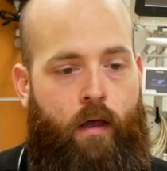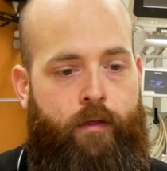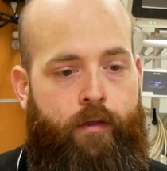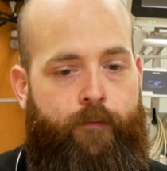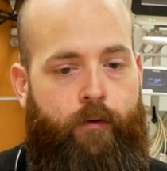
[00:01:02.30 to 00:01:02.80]
I
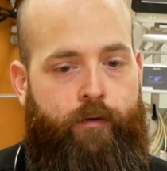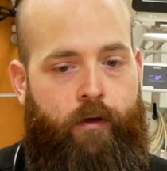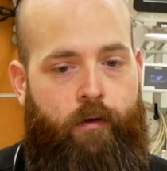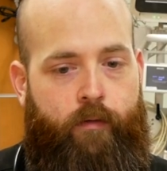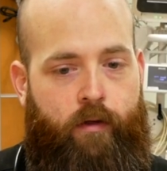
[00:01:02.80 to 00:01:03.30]
think the first
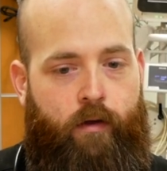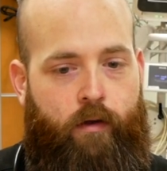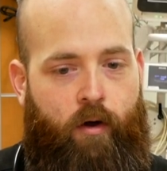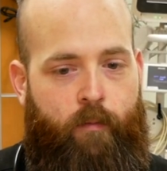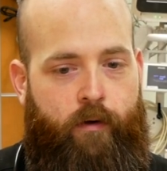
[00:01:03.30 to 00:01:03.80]
thing you have to
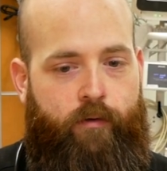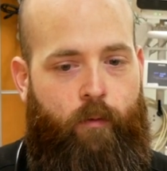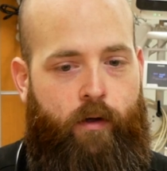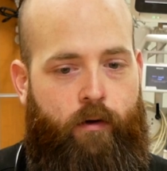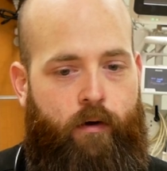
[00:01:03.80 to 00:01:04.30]
determine is
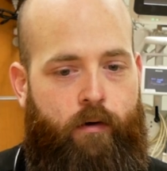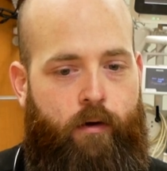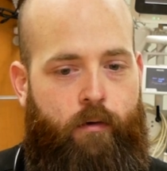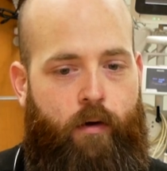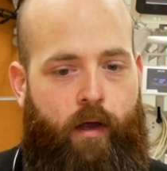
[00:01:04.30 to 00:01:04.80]
whether
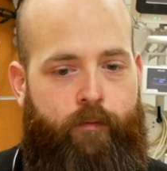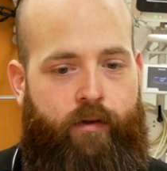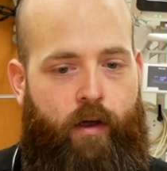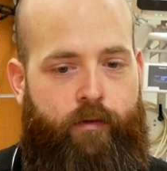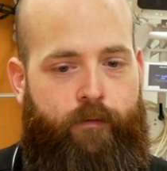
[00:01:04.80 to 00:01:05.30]
you have
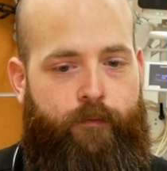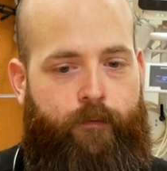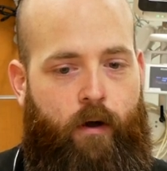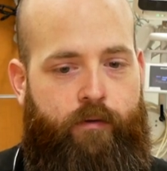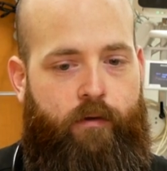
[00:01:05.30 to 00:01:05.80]
signs of
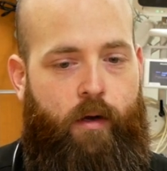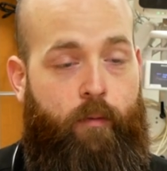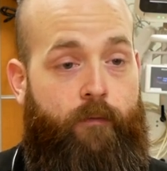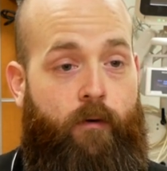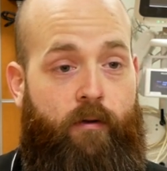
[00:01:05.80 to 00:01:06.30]
frost
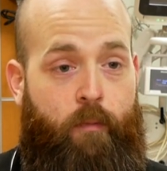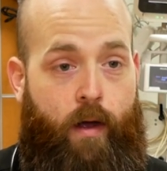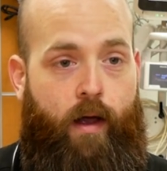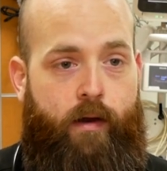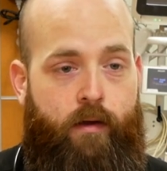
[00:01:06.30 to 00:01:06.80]
nip or
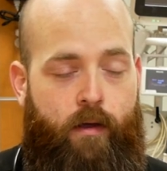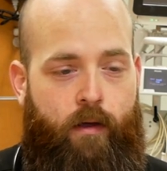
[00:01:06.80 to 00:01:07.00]
frostbite.